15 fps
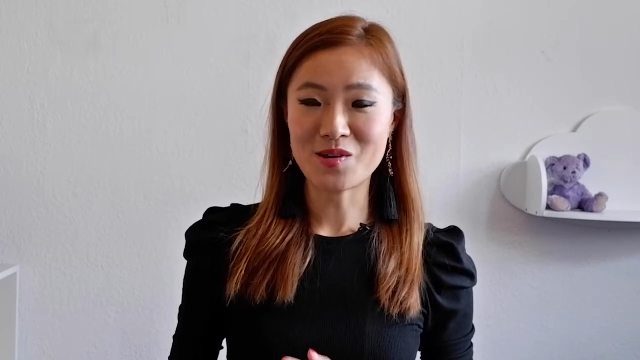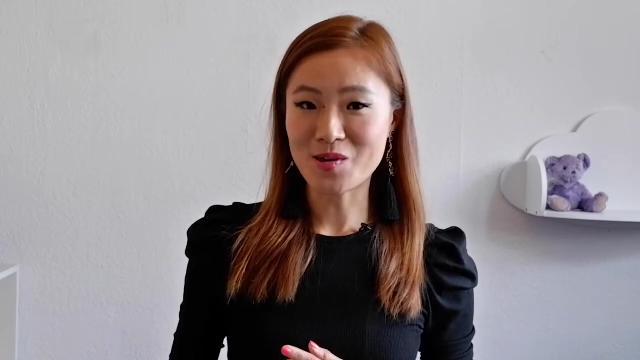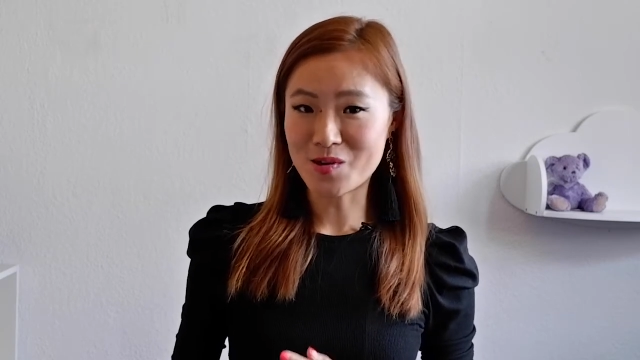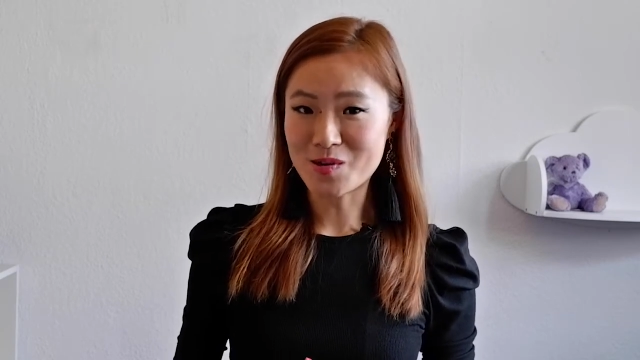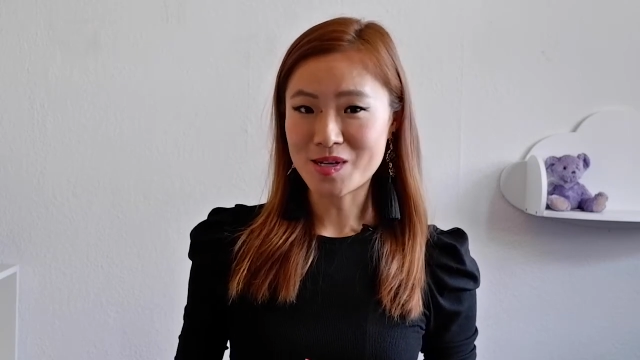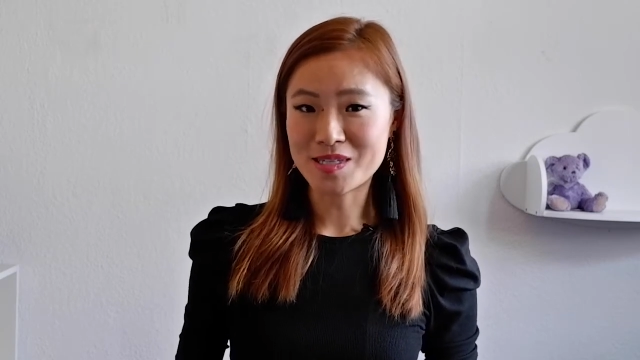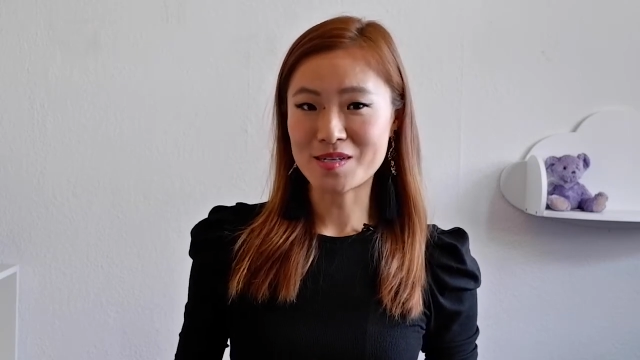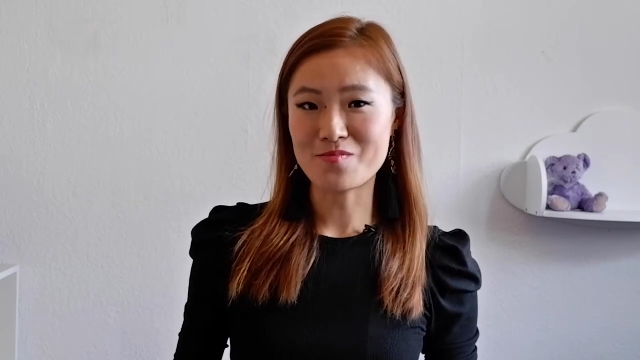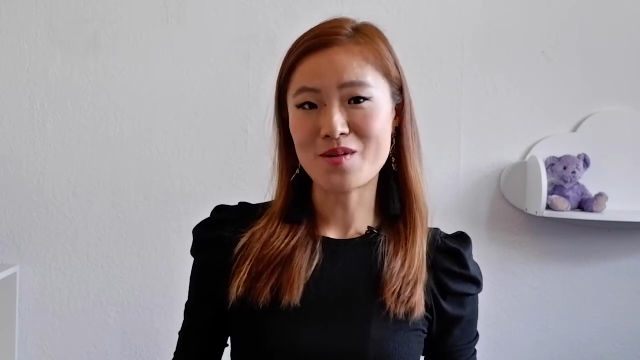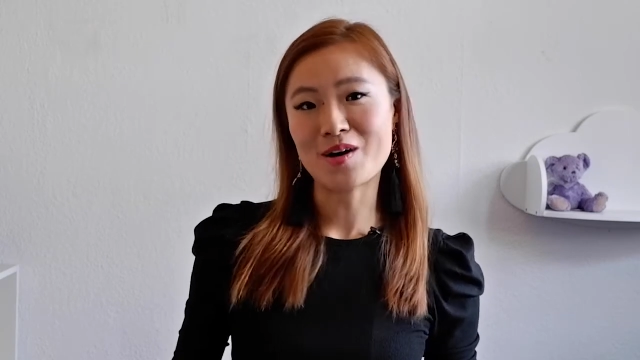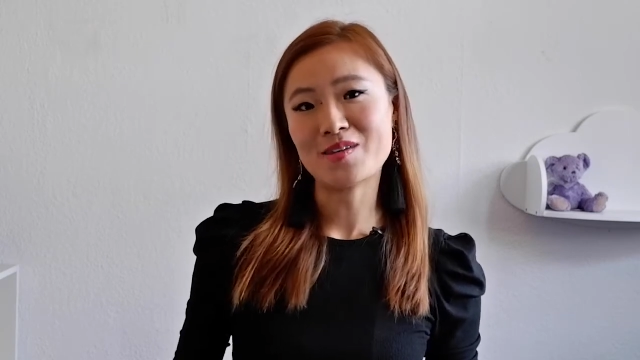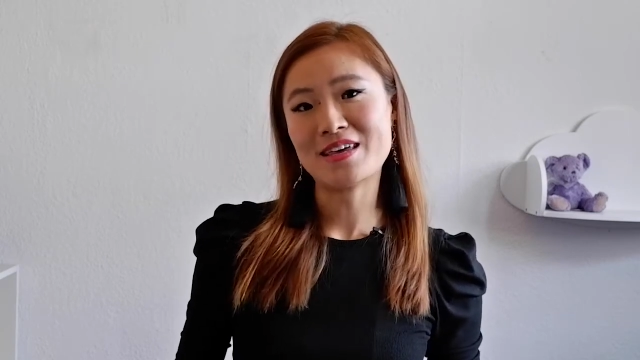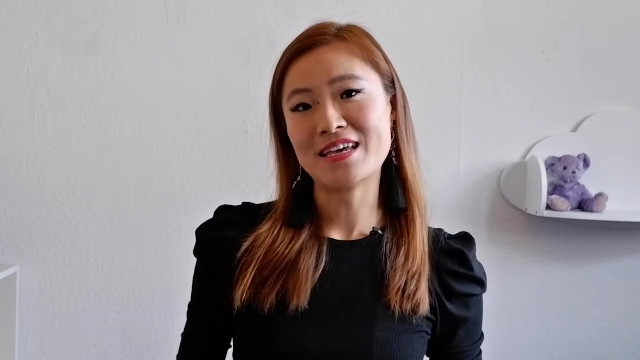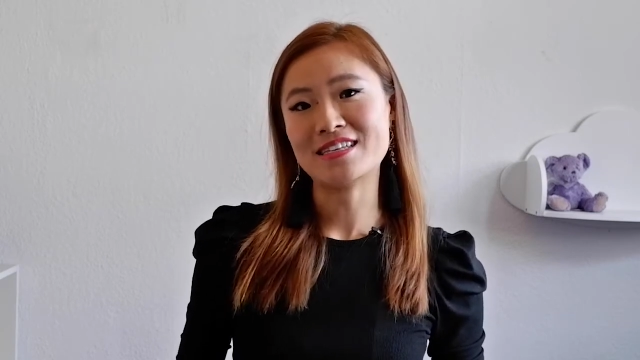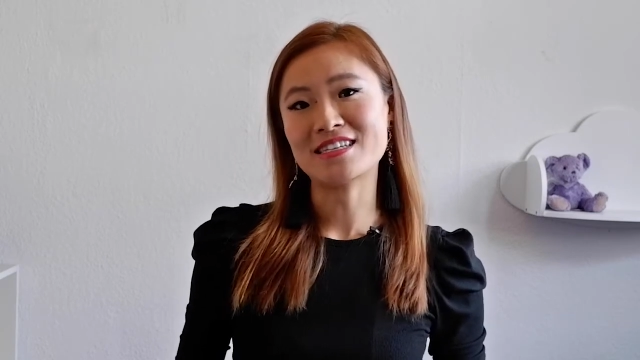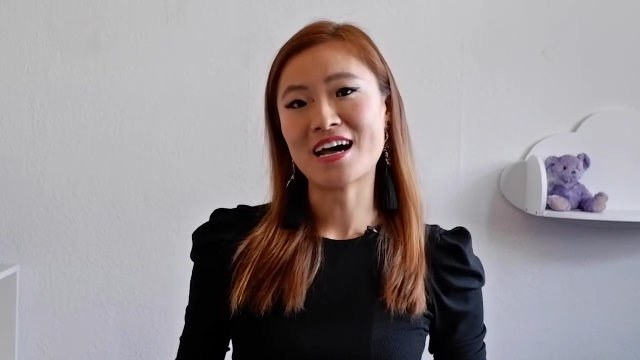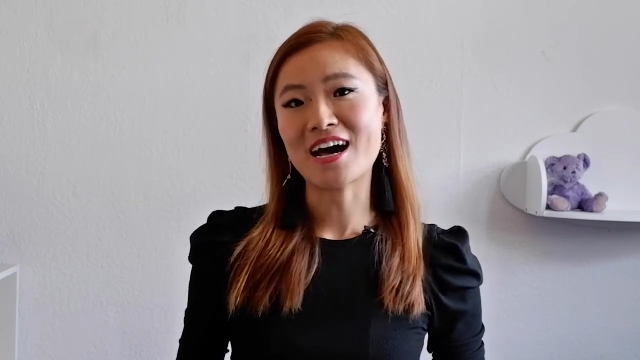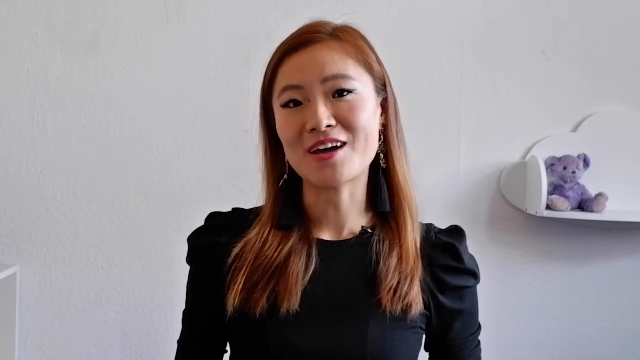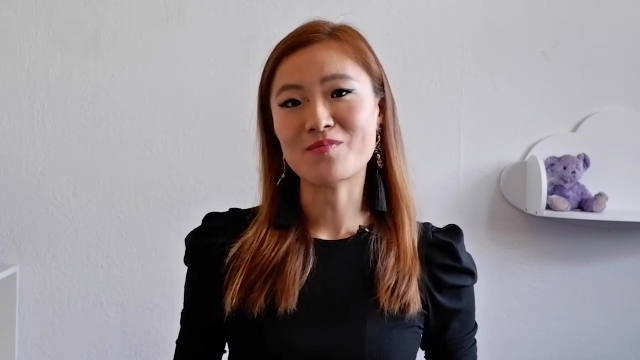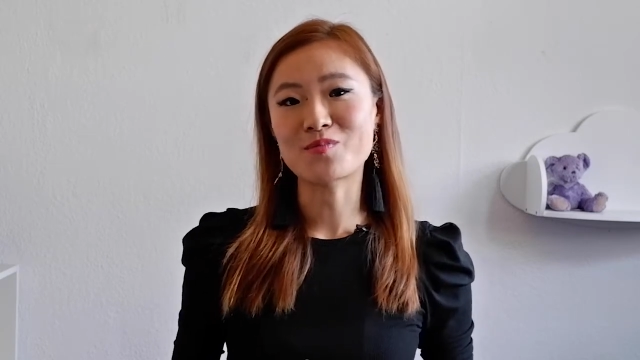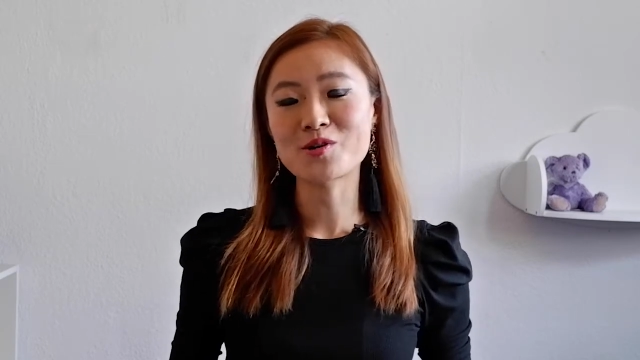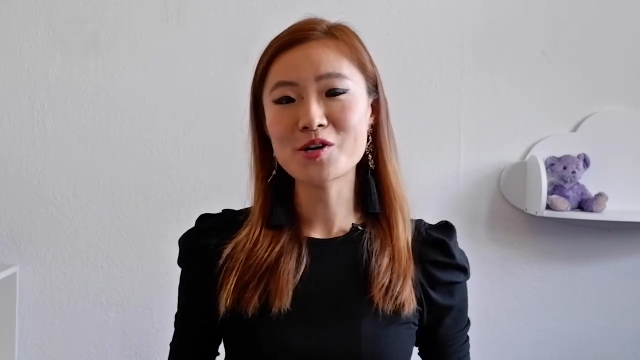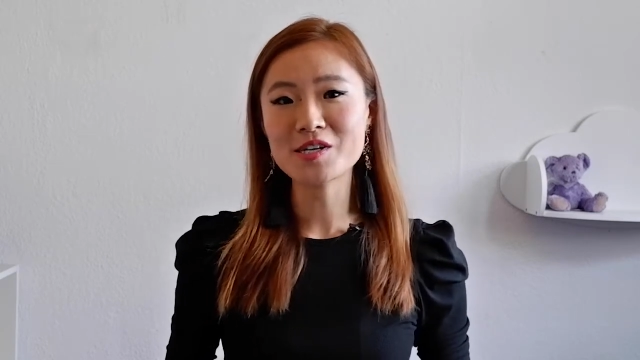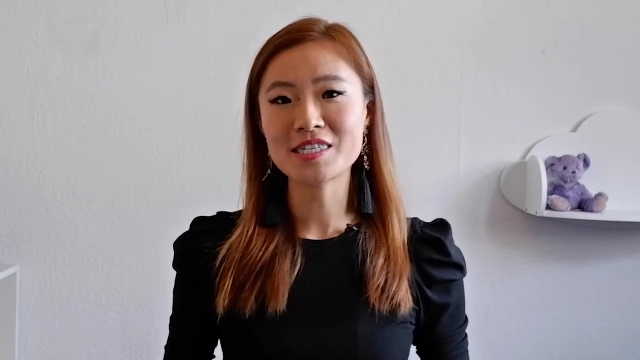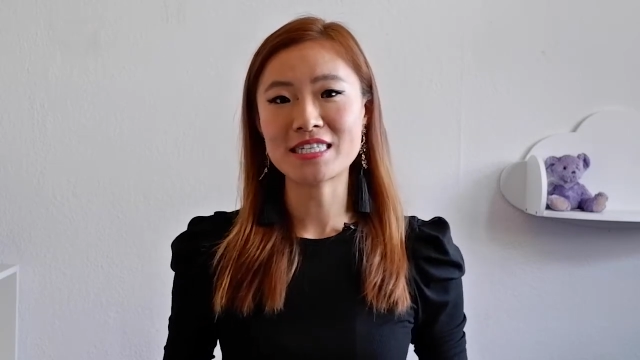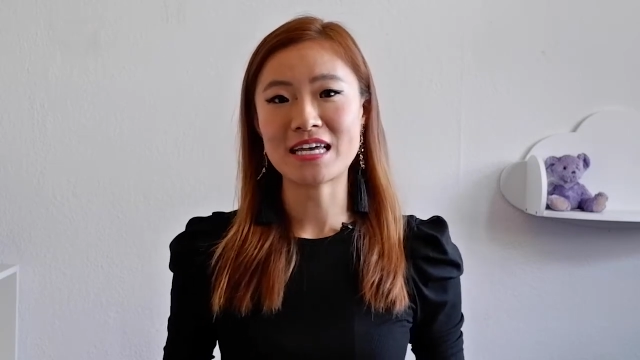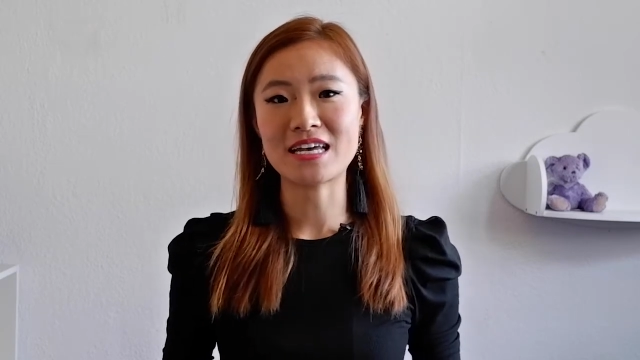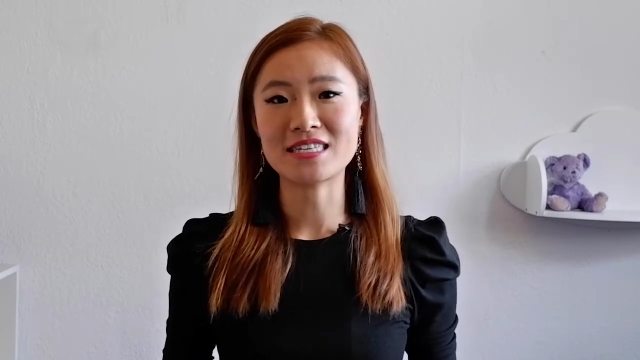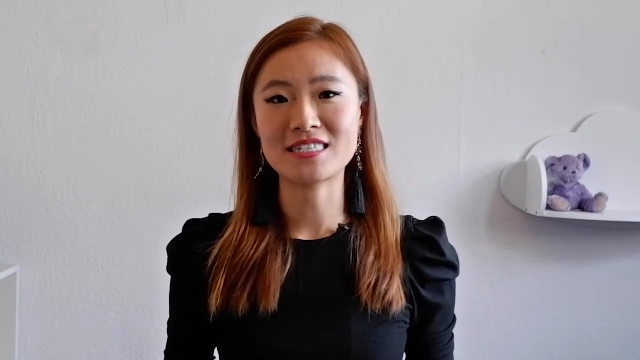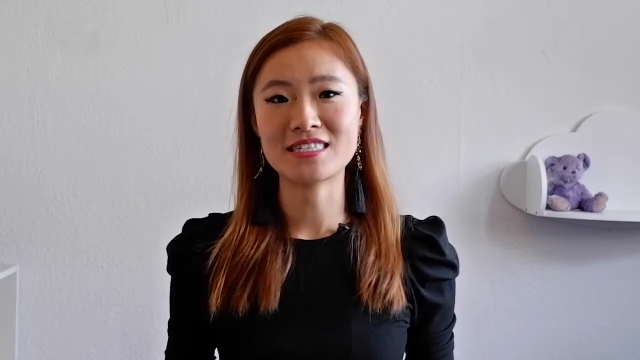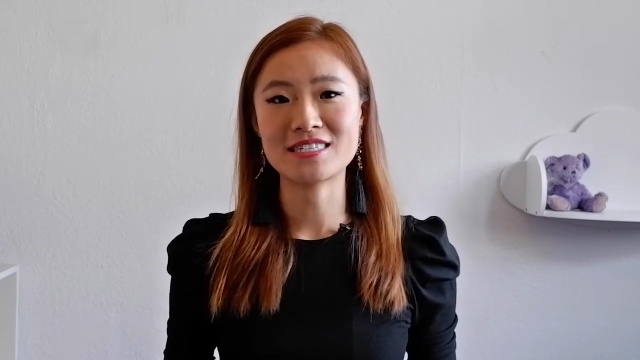curious about the entire process.